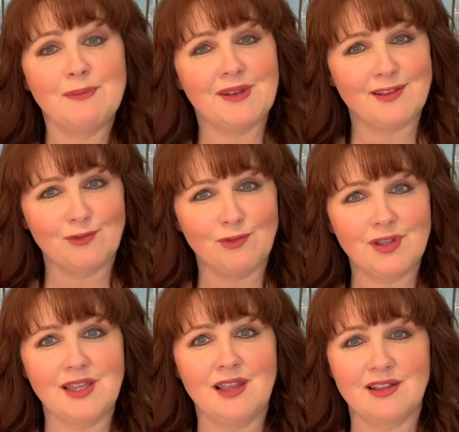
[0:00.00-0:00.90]
but it's
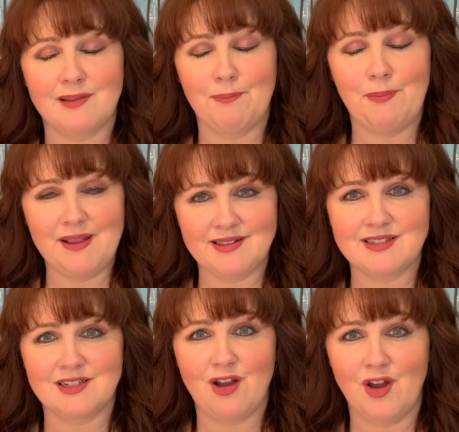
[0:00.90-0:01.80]
a
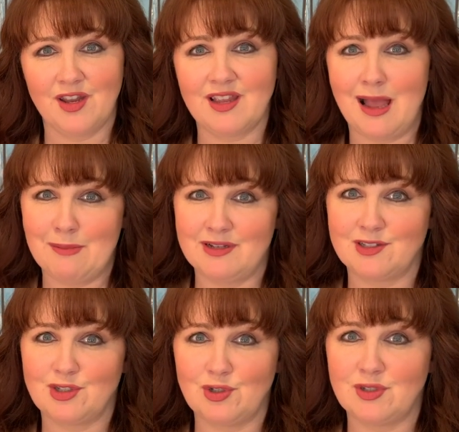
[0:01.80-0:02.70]
best kind of garment
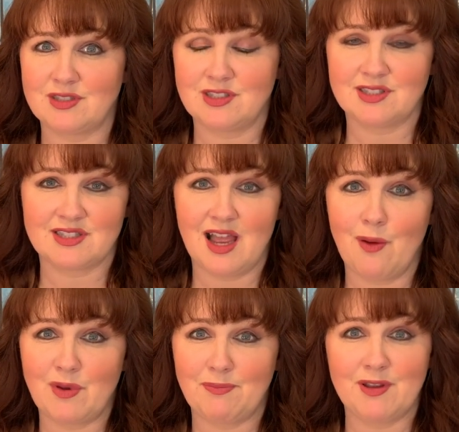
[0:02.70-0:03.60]
to
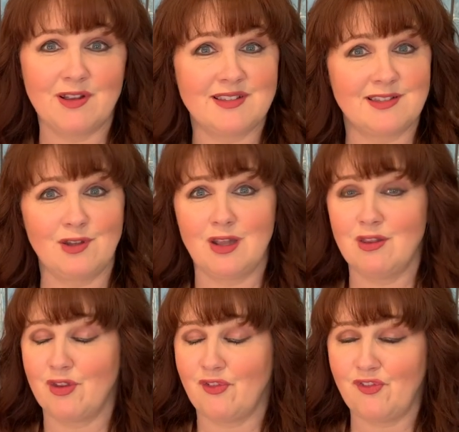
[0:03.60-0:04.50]
start with, because there's not a
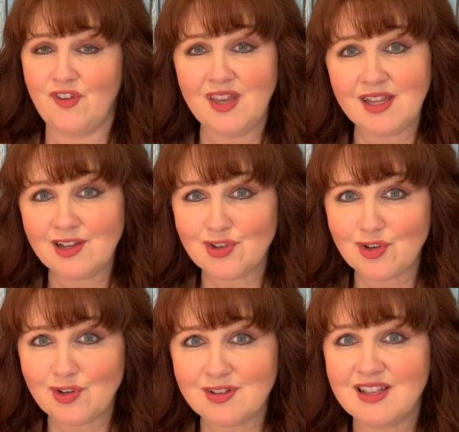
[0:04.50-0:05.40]
lot of fitting
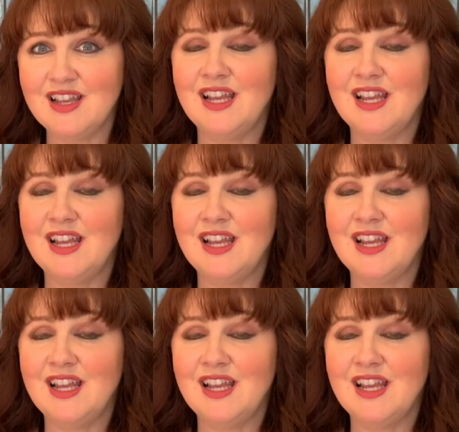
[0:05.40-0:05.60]
issues.